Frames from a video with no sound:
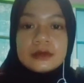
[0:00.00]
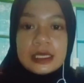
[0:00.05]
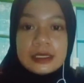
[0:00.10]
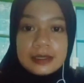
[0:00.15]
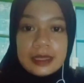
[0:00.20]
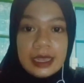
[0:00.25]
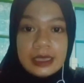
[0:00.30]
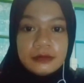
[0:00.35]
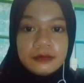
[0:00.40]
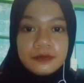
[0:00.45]

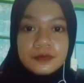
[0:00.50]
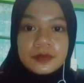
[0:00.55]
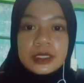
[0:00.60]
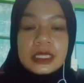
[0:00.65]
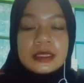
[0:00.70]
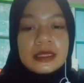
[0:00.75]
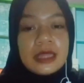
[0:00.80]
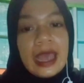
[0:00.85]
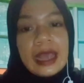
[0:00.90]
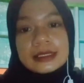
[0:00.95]
And then,
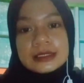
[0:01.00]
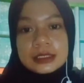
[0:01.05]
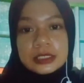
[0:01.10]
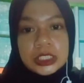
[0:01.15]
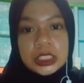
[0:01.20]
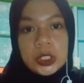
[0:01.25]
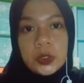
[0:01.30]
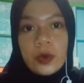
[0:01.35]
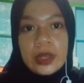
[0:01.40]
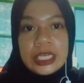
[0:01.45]
next
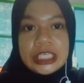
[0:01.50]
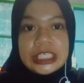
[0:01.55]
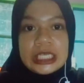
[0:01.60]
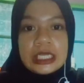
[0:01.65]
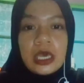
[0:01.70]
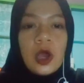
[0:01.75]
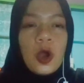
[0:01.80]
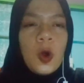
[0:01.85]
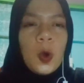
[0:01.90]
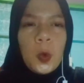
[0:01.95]

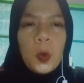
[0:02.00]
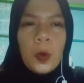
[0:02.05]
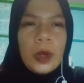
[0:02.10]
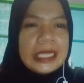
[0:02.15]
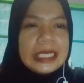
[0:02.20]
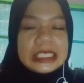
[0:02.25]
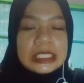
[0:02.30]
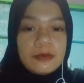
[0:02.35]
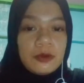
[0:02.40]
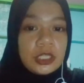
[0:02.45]
question.
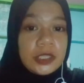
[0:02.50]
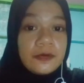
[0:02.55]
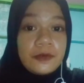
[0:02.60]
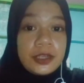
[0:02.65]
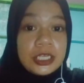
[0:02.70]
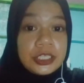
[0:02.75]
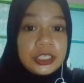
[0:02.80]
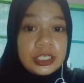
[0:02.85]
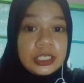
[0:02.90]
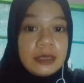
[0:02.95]
What is
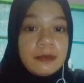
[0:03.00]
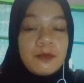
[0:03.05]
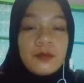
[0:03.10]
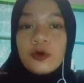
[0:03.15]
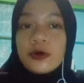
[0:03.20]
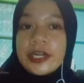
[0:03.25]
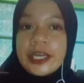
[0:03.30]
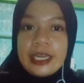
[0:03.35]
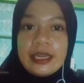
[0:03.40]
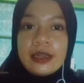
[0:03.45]
motivation
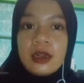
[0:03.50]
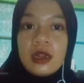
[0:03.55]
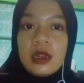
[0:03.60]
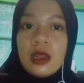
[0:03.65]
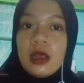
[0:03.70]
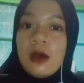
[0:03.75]
important?